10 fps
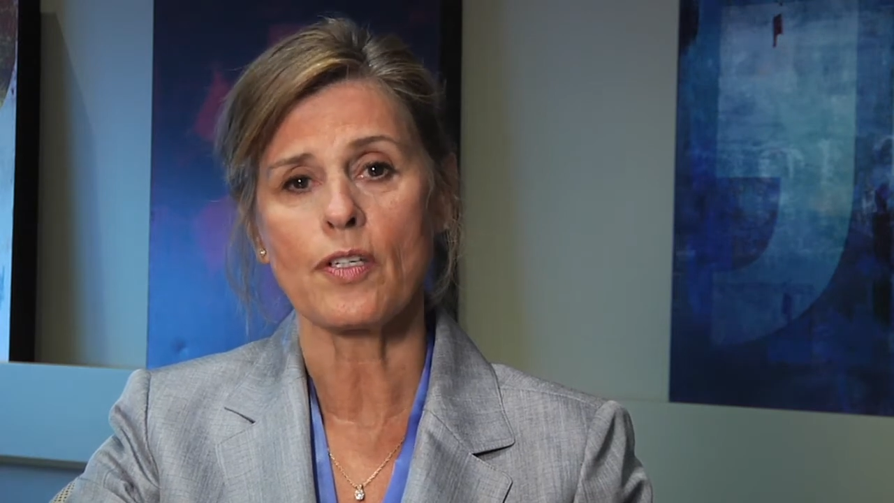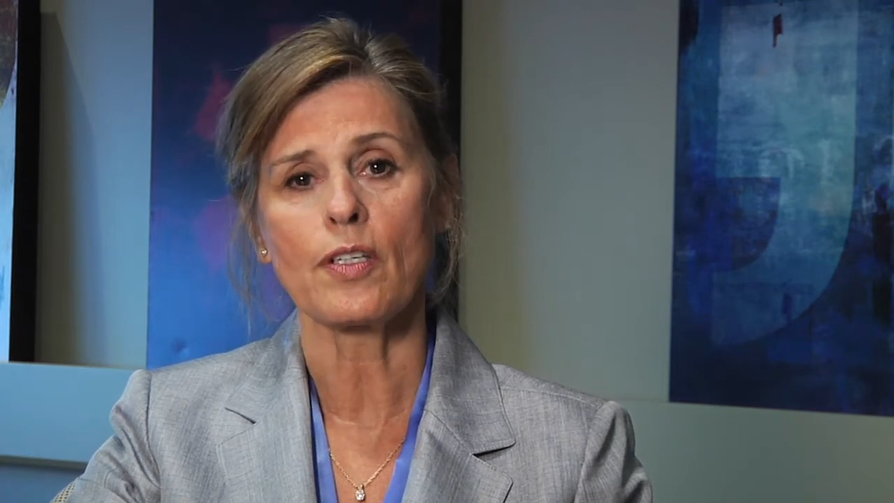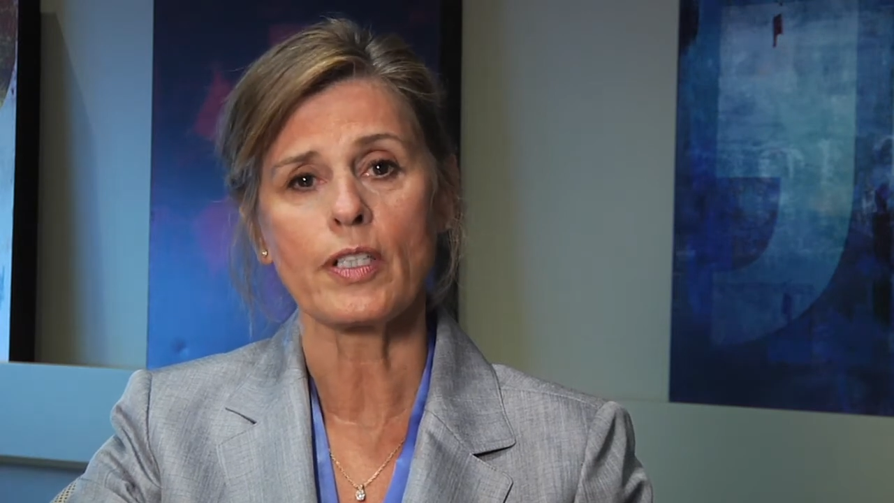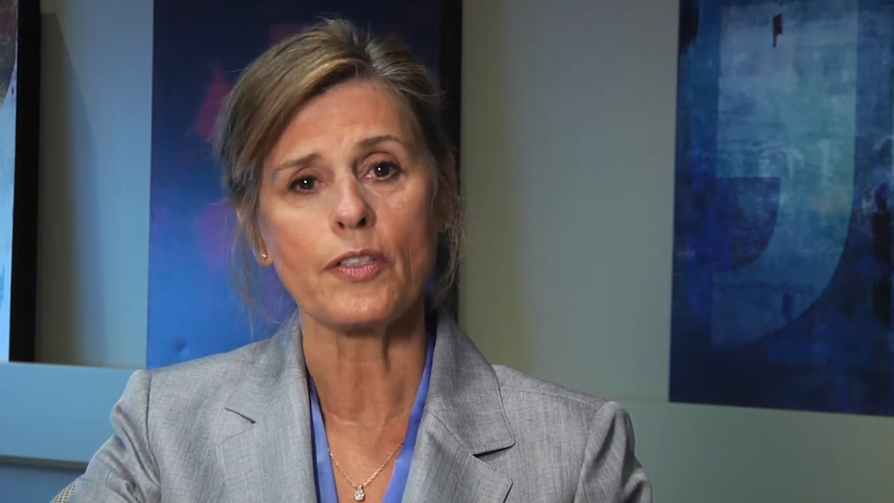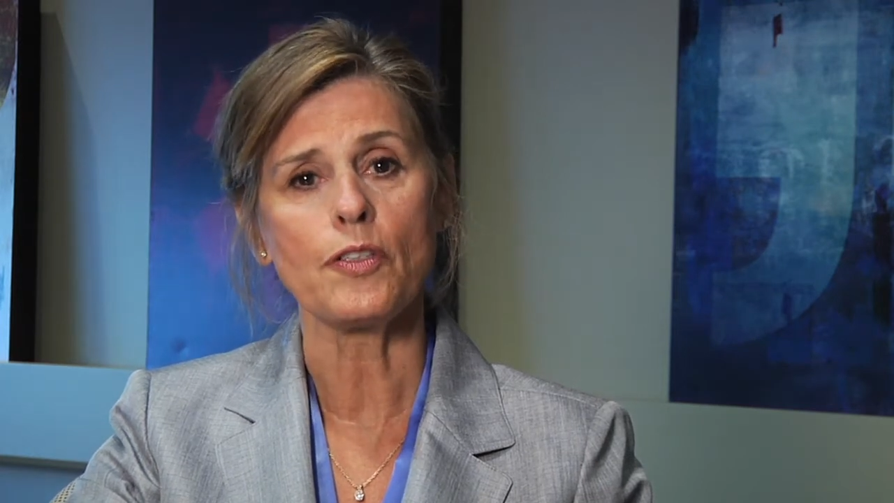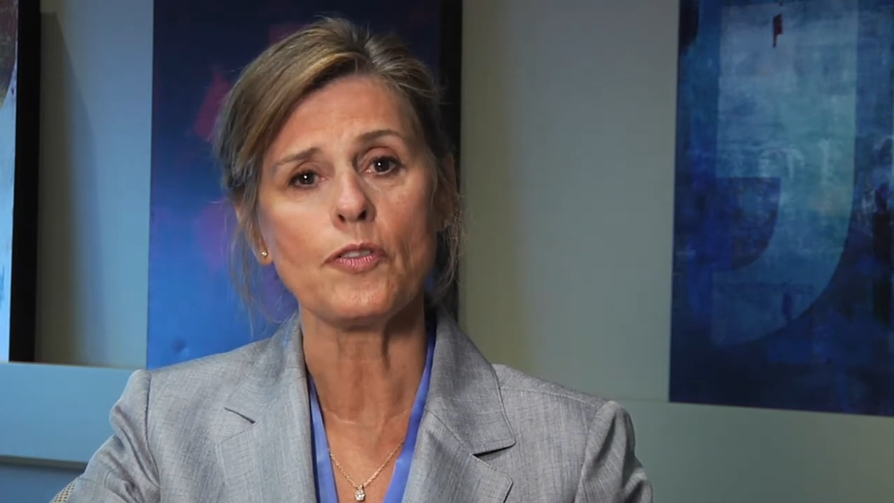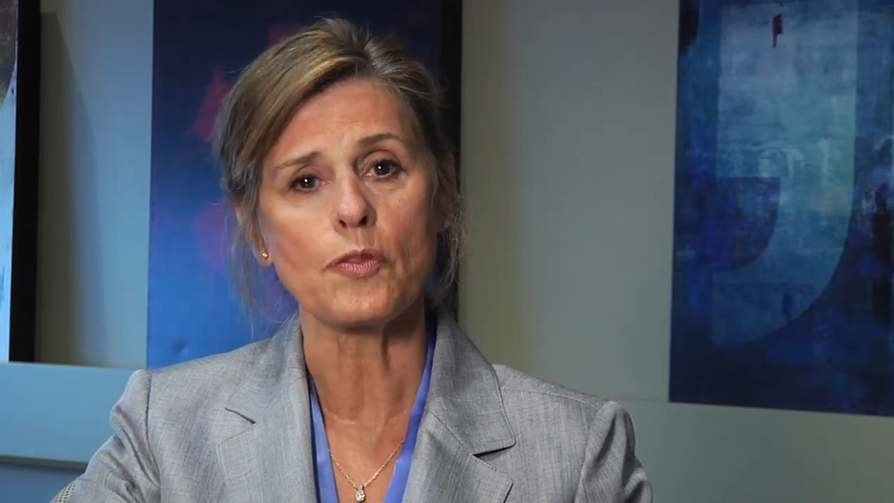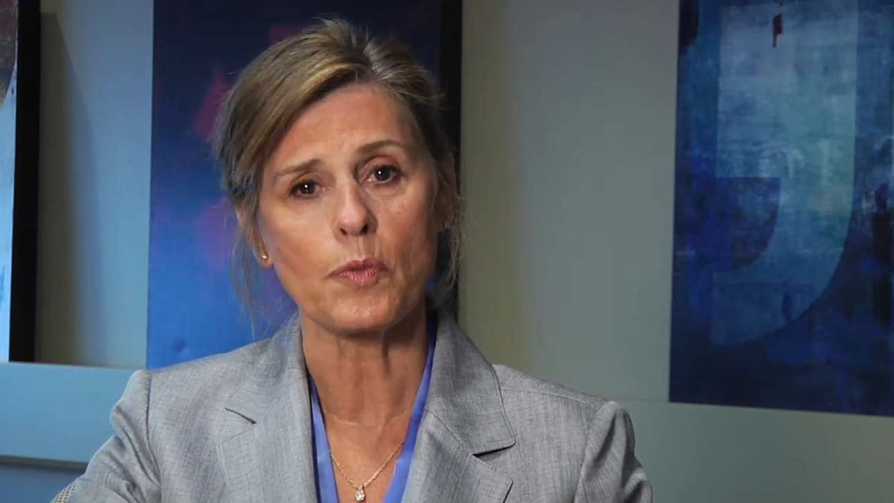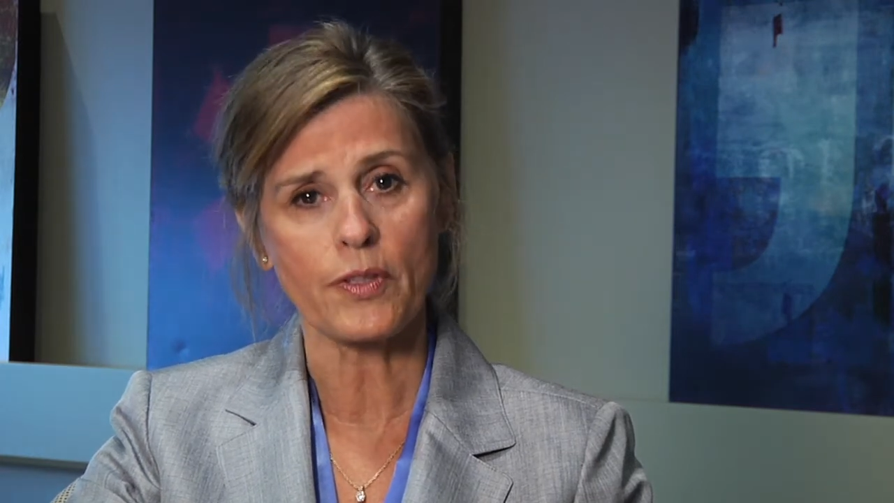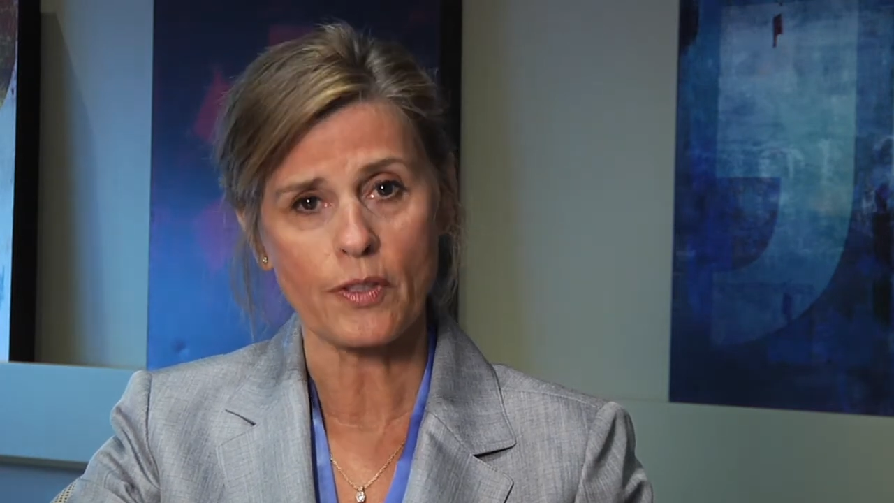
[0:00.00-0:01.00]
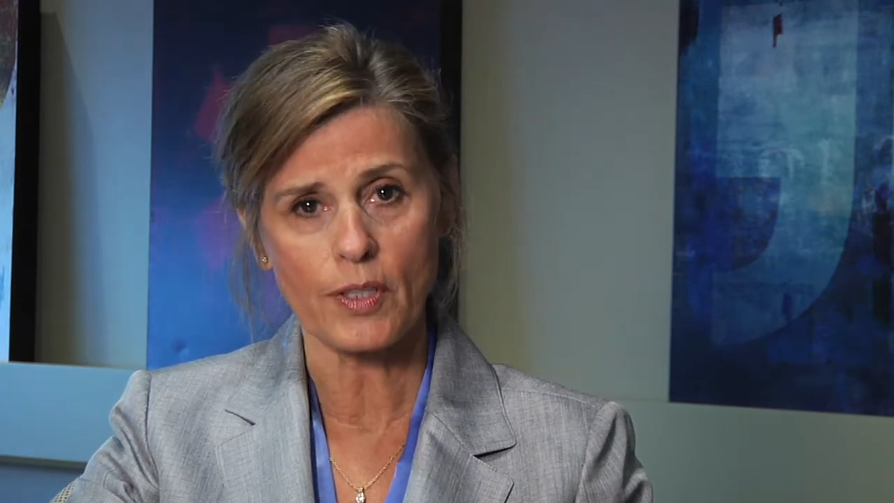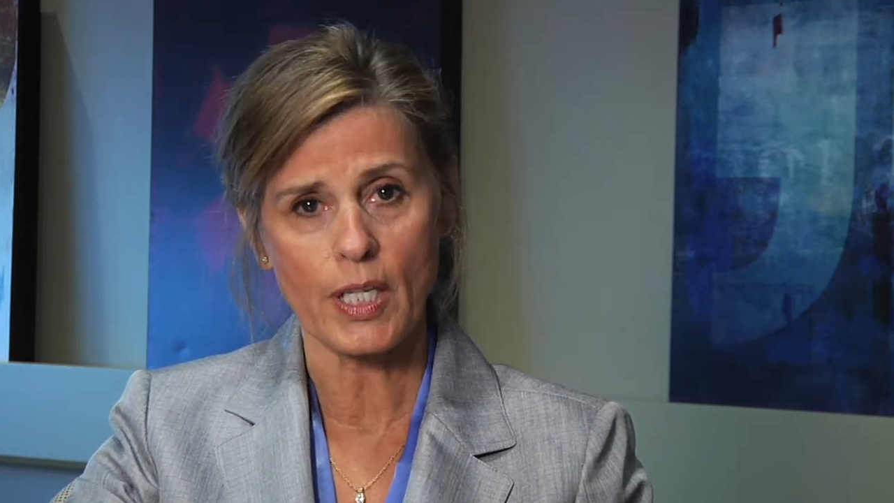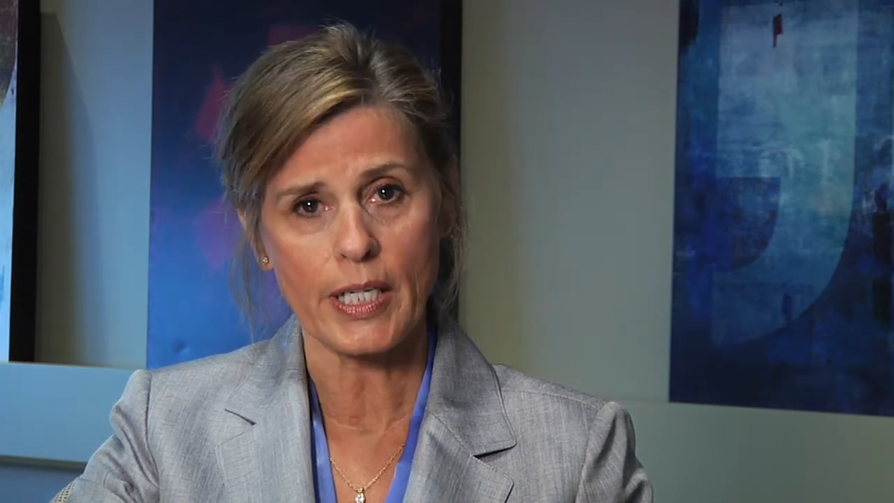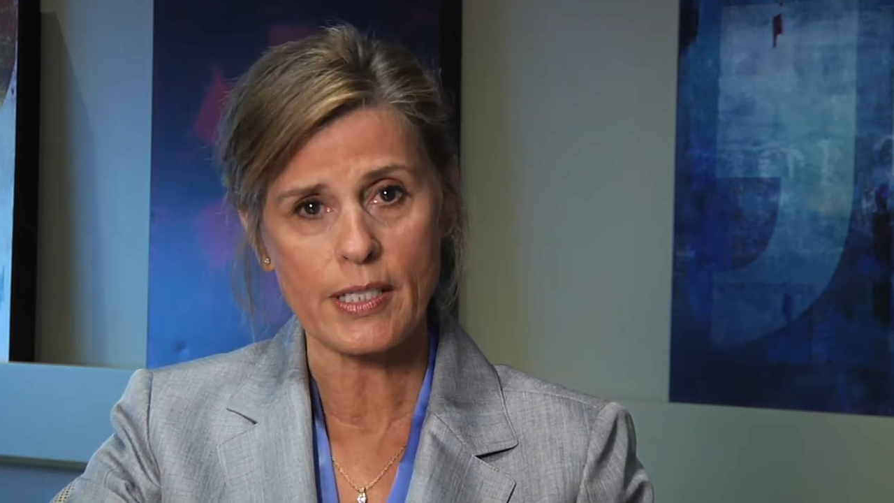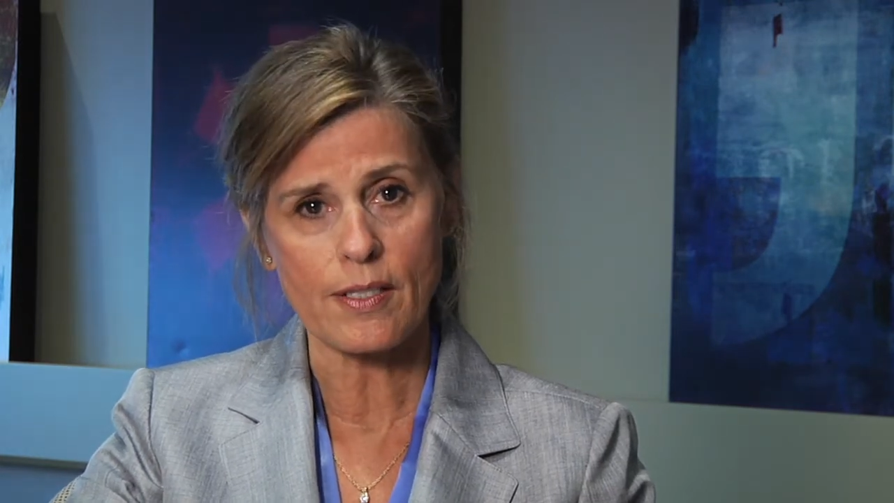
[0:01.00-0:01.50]
on and use with their
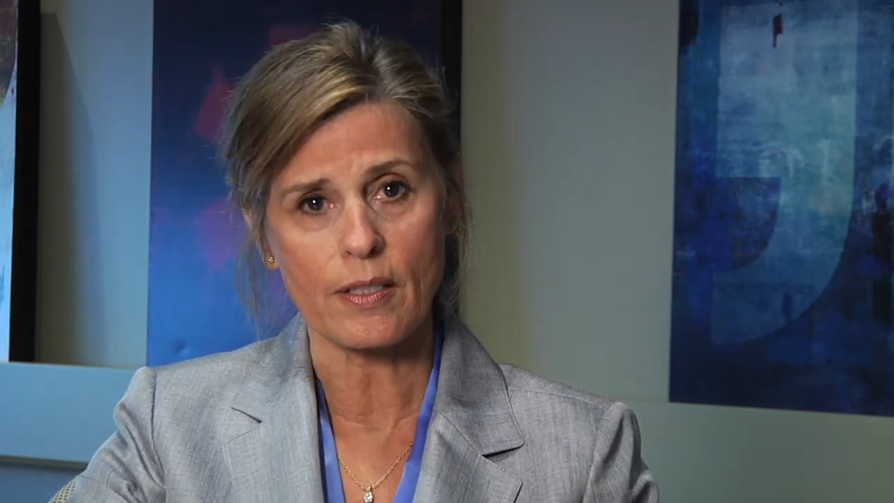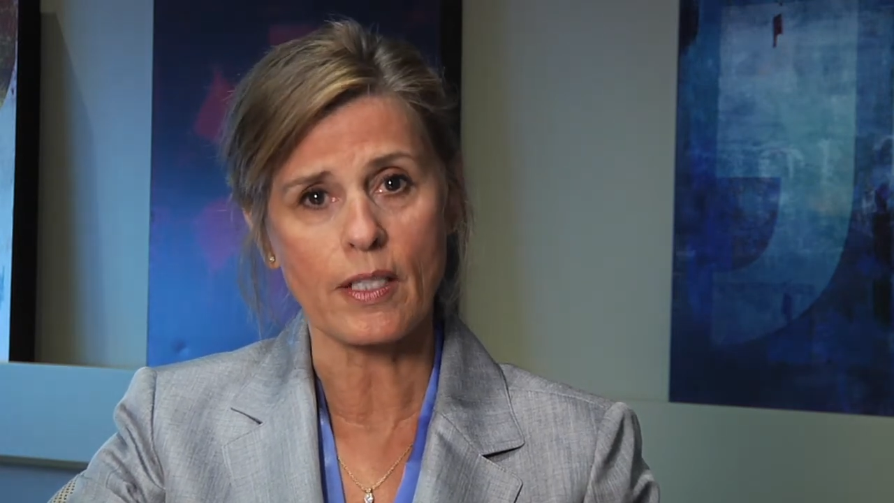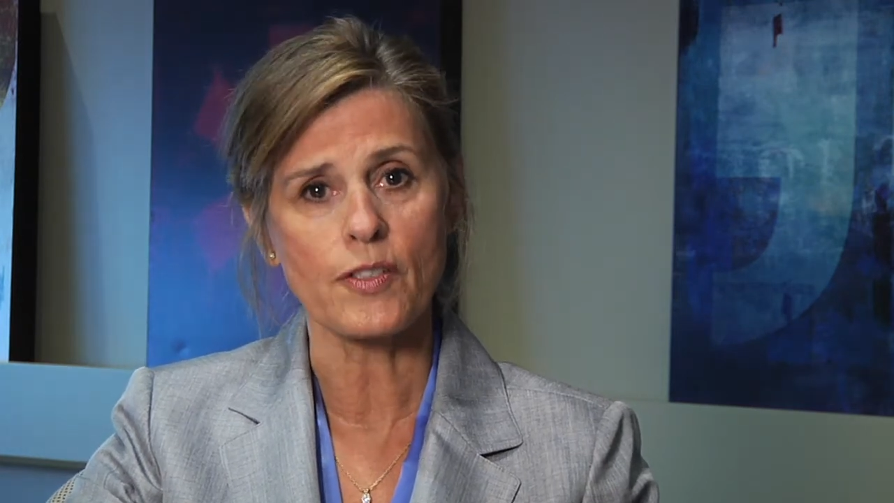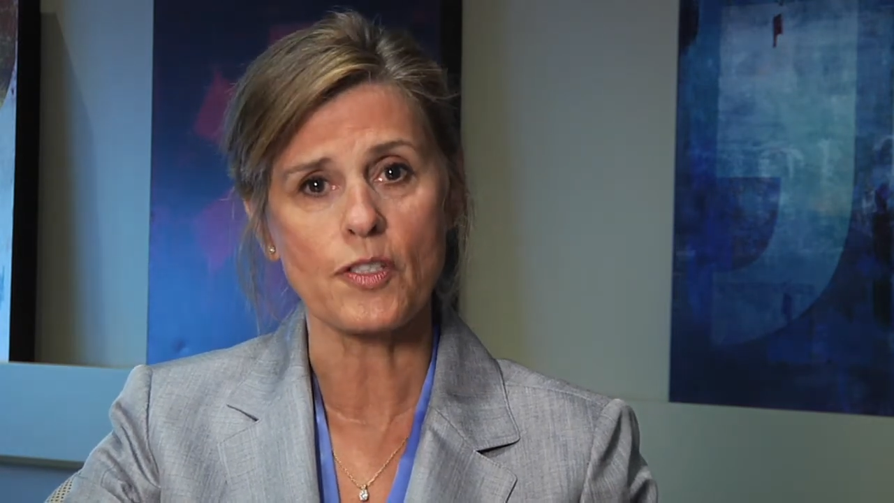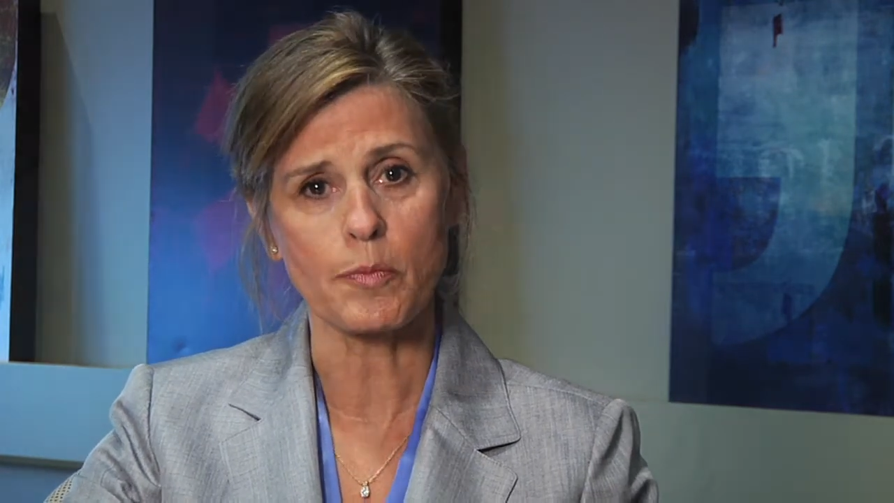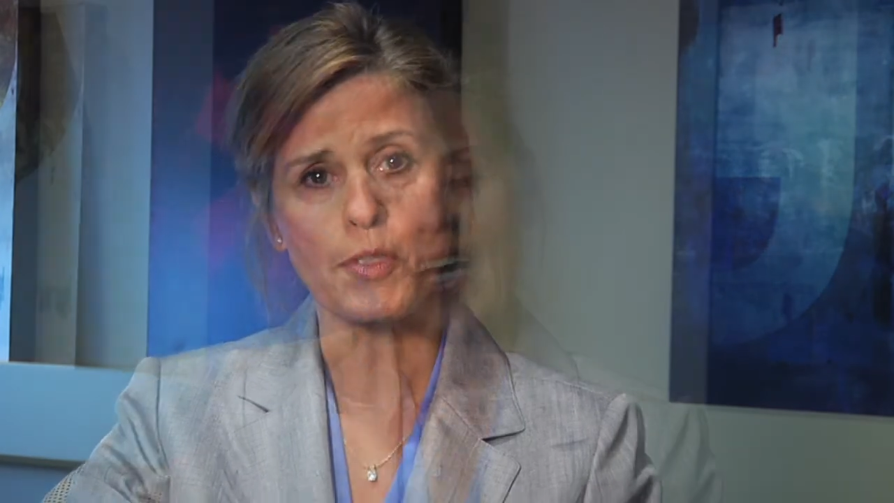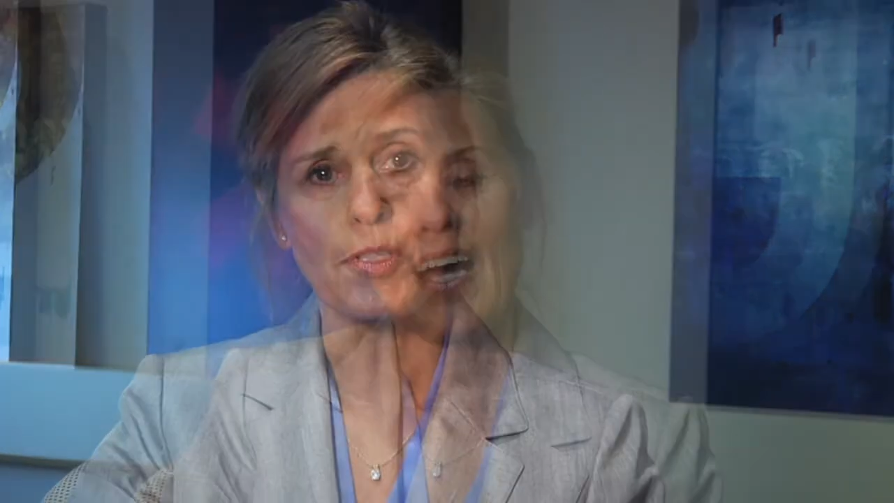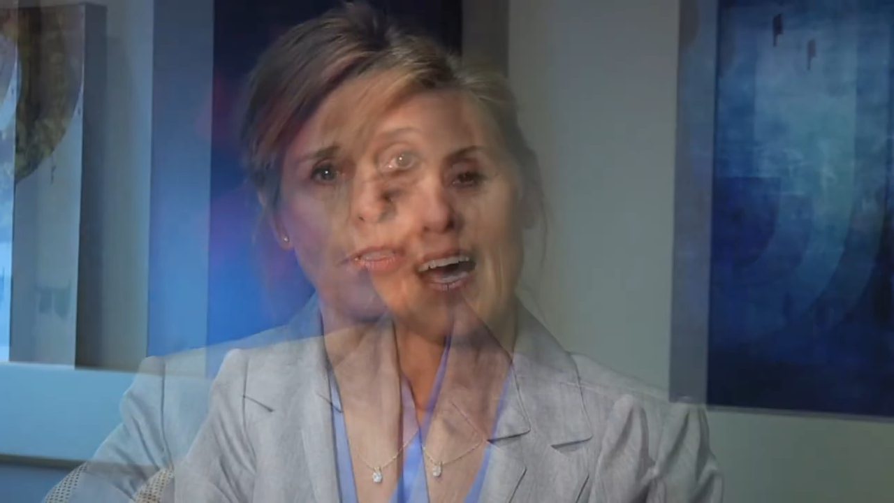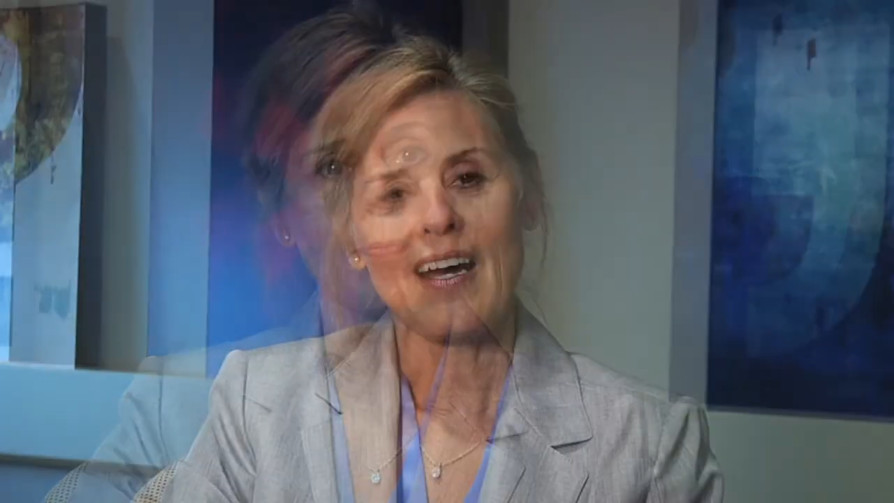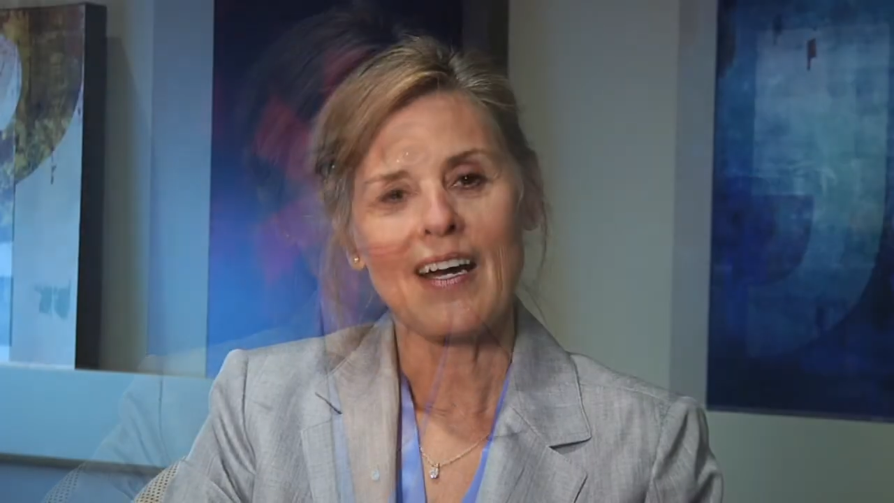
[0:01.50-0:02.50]
clients and customers.